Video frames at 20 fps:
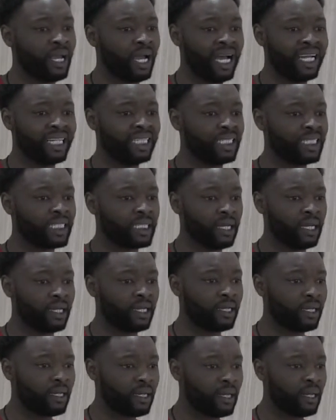And it's like,
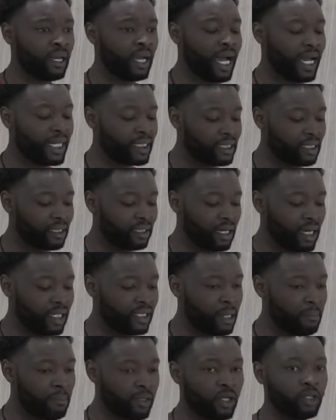as the
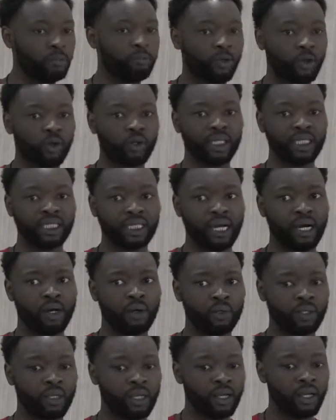dynamic had broken
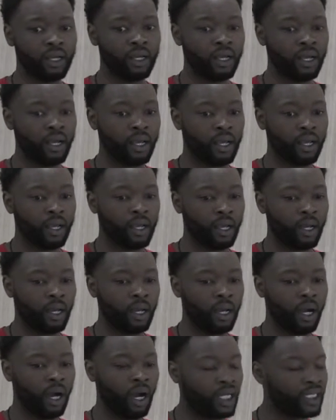down,
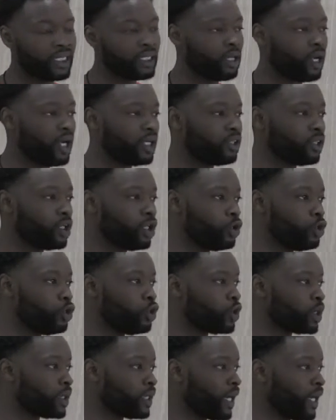I started to
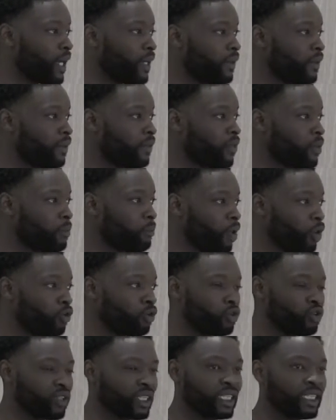lose like the
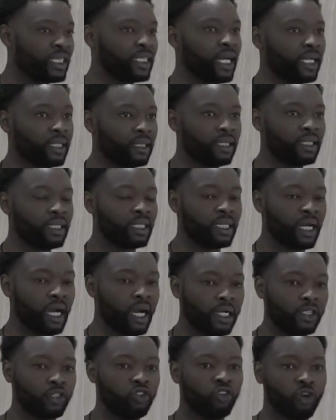morals and standards that
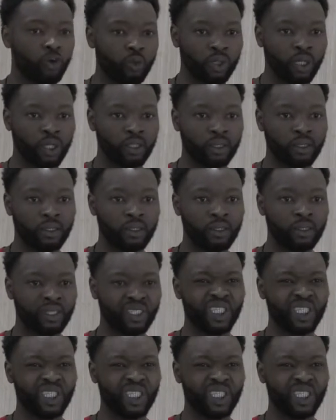I'd grown on.